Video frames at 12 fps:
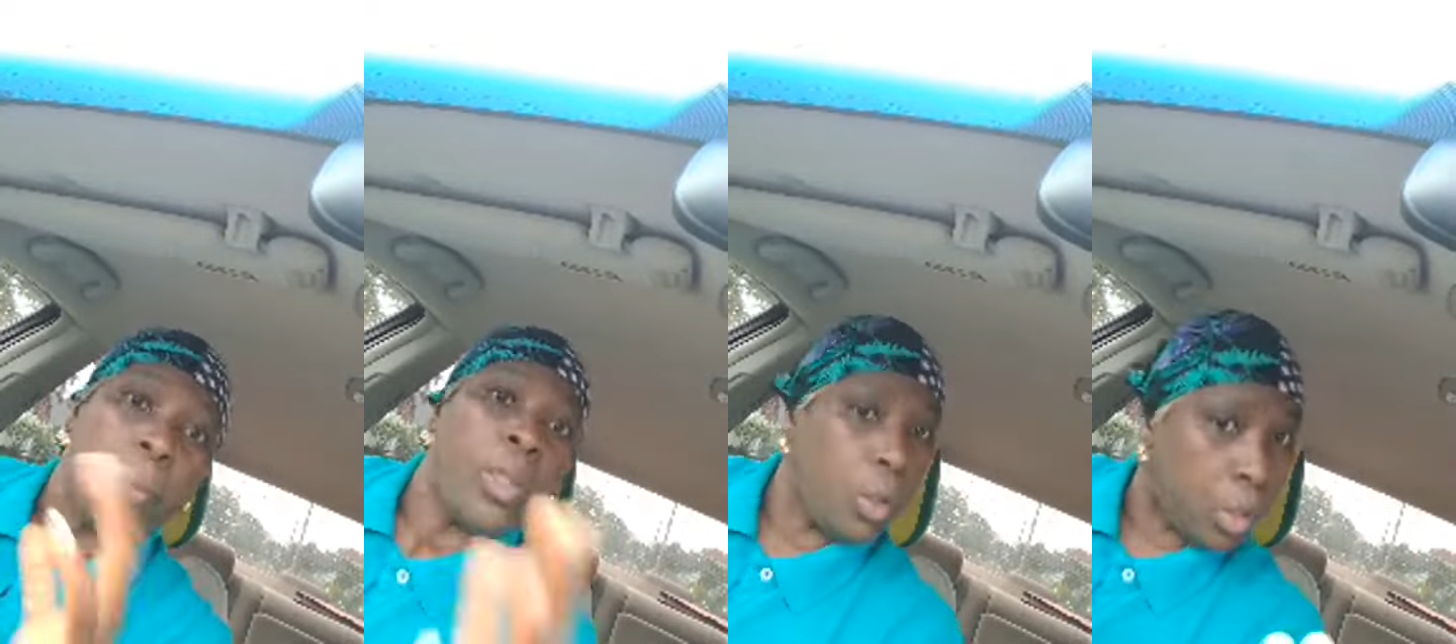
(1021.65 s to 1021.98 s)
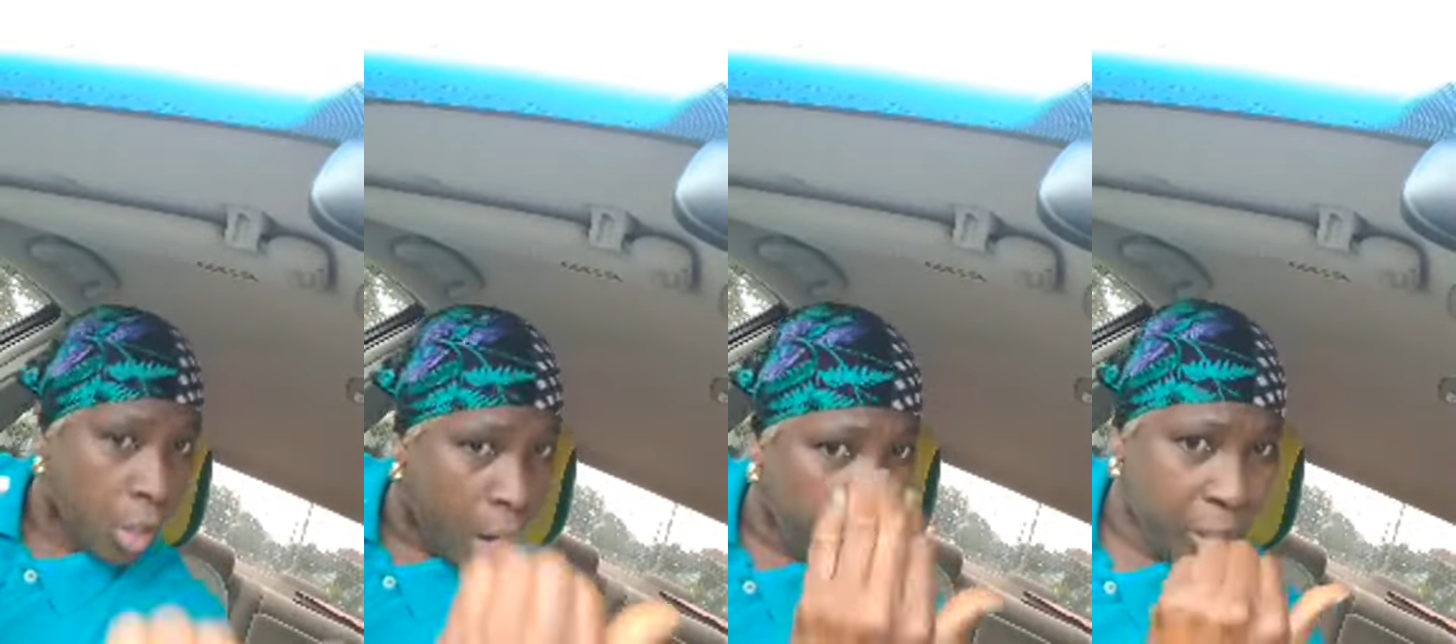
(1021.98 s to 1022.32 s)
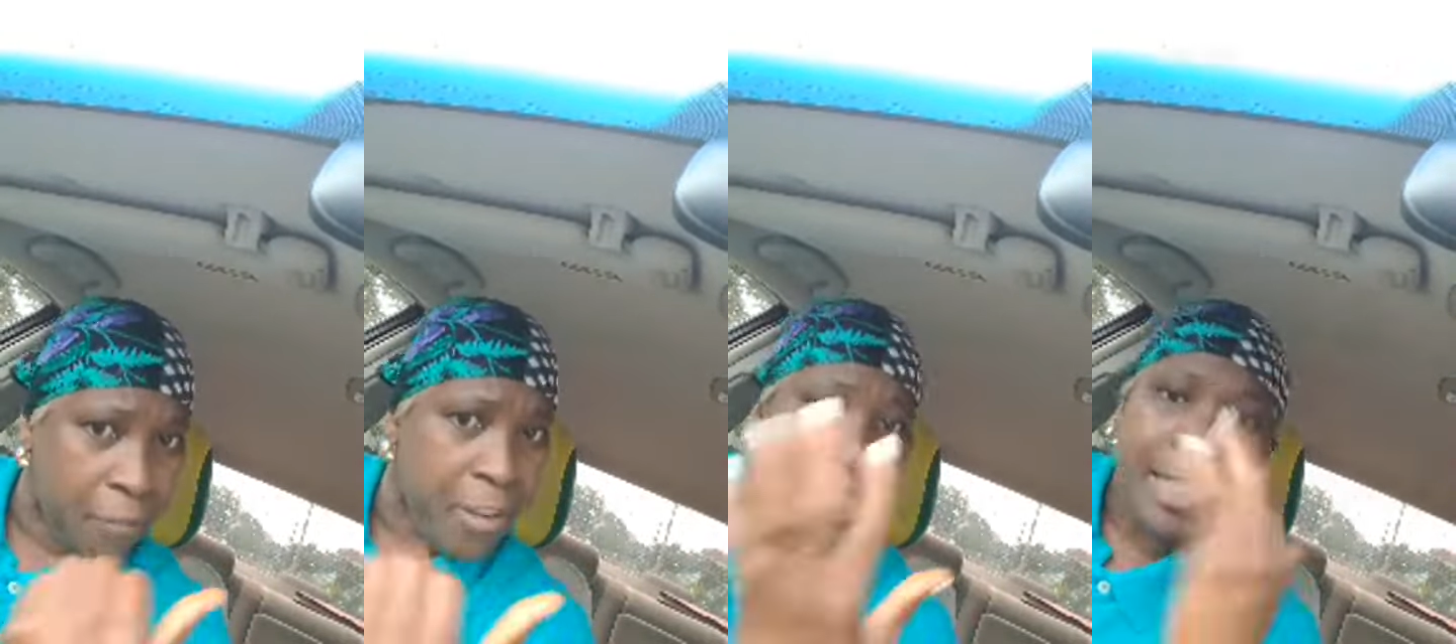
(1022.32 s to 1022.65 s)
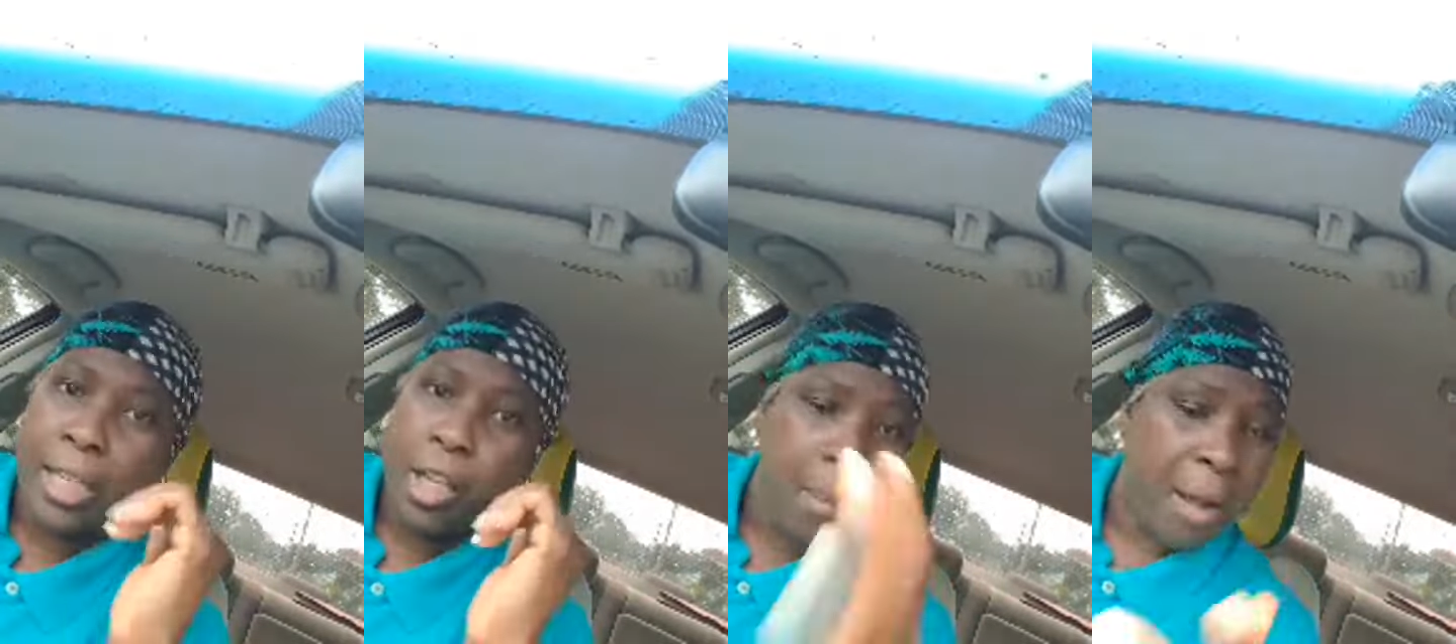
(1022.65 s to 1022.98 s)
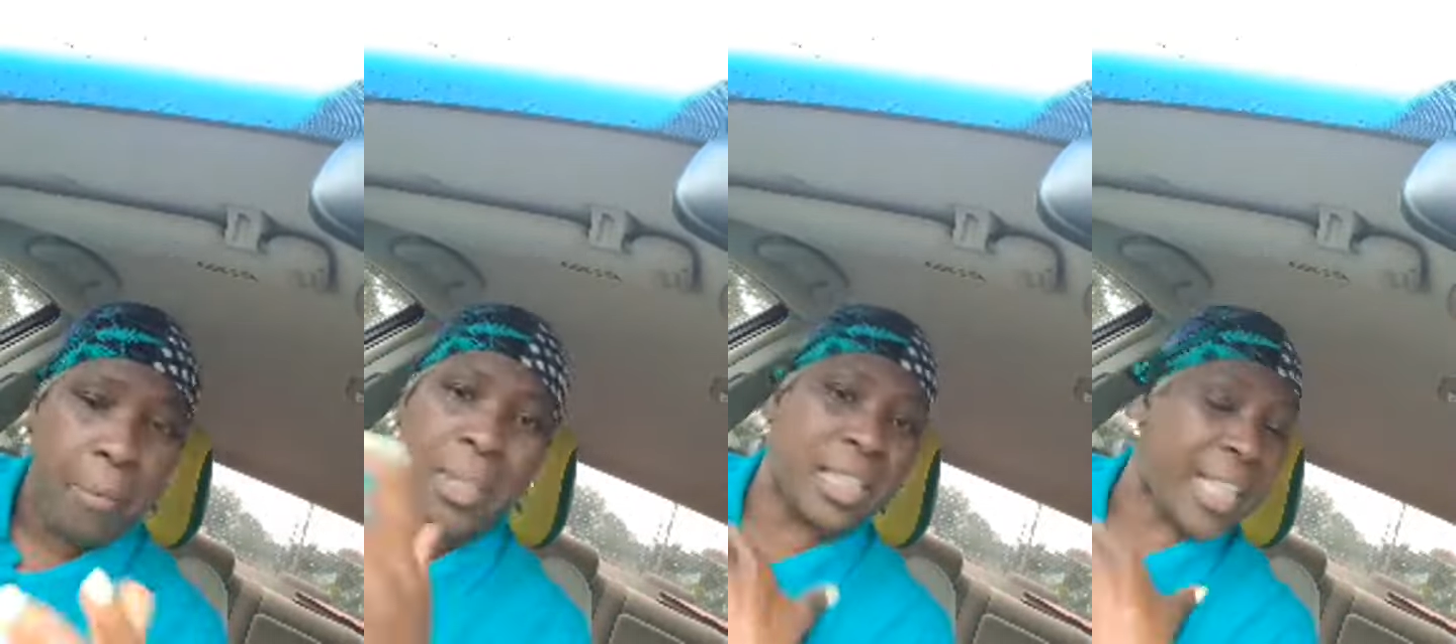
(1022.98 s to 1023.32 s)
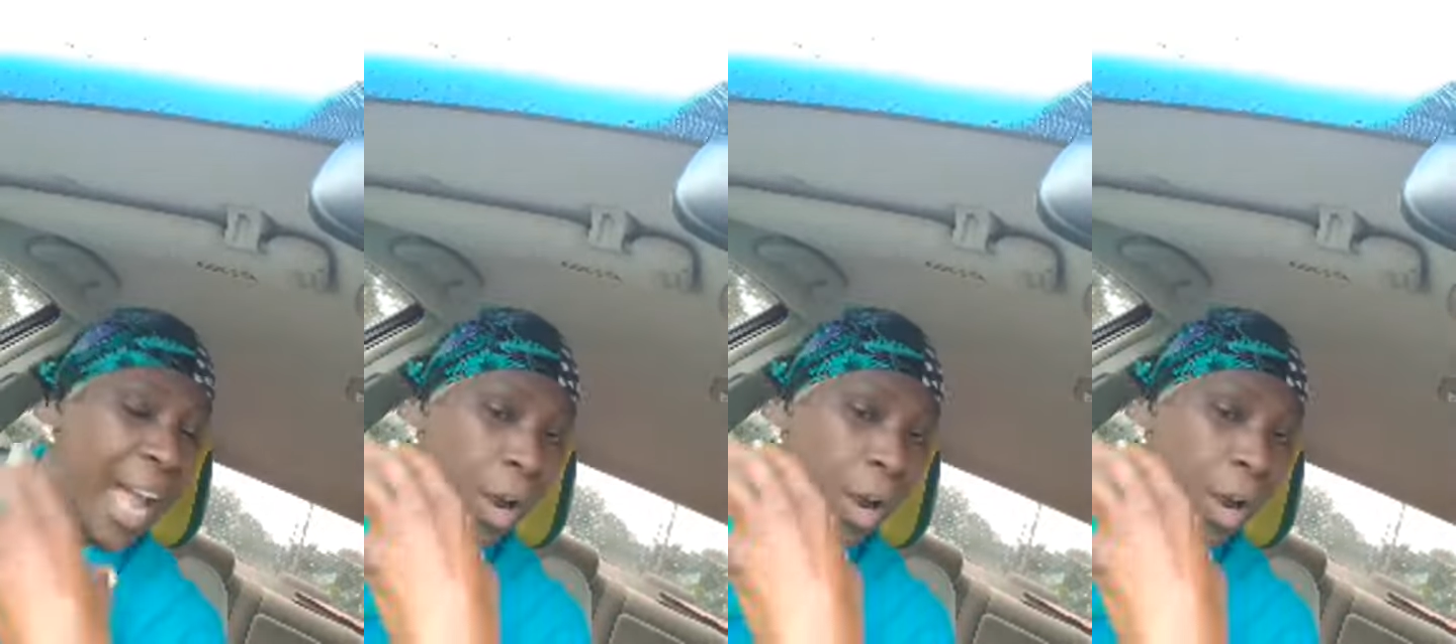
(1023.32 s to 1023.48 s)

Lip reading: I'm gonna come with the facts and come after me because